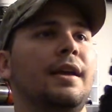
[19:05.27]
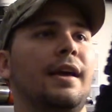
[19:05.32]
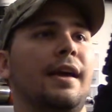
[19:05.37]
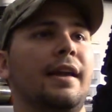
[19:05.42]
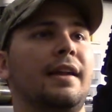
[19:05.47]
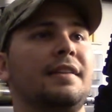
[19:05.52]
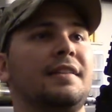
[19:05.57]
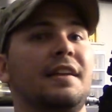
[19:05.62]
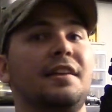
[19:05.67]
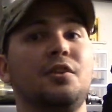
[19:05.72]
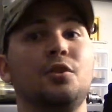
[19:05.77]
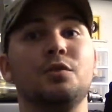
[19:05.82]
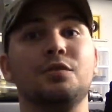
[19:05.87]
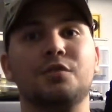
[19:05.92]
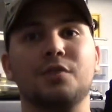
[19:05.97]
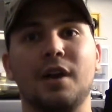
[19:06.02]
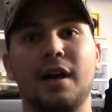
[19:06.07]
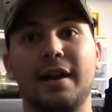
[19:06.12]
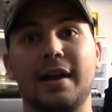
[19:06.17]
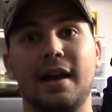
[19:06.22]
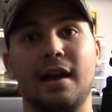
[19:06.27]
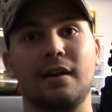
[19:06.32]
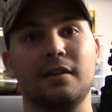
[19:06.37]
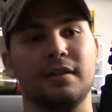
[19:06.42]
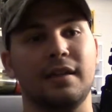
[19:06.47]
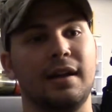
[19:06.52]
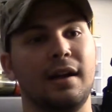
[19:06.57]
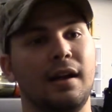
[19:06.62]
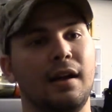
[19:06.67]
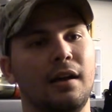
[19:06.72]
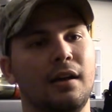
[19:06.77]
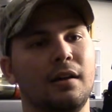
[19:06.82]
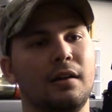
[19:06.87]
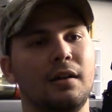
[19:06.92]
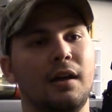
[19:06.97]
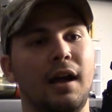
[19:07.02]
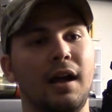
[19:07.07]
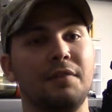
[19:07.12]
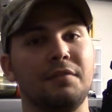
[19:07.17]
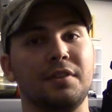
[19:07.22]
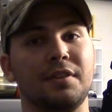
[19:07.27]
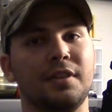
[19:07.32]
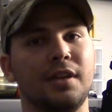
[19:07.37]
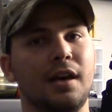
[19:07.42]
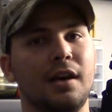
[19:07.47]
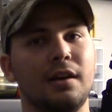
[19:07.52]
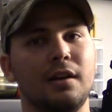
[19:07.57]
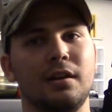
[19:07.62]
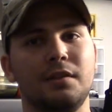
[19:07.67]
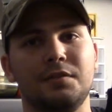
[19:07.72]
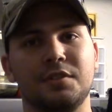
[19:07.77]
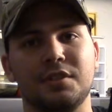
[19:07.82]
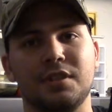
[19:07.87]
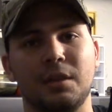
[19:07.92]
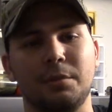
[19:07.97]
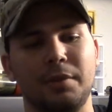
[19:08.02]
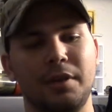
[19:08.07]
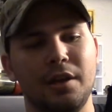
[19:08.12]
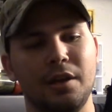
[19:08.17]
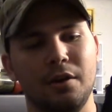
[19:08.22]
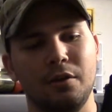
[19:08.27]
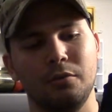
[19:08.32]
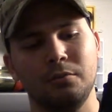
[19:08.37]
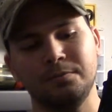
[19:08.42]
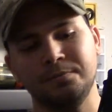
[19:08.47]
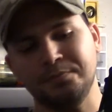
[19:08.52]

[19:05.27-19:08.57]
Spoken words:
anything that you've tried out that I haven't thought of, just let me know.